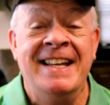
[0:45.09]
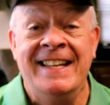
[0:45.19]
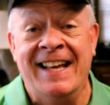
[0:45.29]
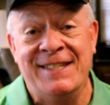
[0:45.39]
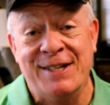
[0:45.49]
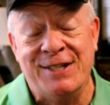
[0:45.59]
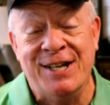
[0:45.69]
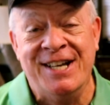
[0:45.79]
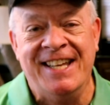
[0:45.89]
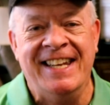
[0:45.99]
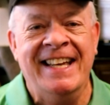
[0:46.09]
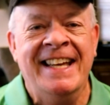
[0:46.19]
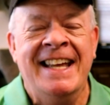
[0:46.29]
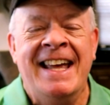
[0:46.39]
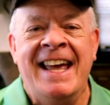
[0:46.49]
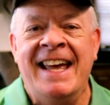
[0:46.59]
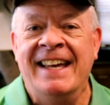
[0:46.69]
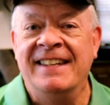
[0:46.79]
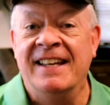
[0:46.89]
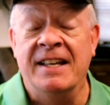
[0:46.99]
That's a ton.
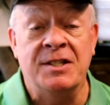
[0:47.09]
And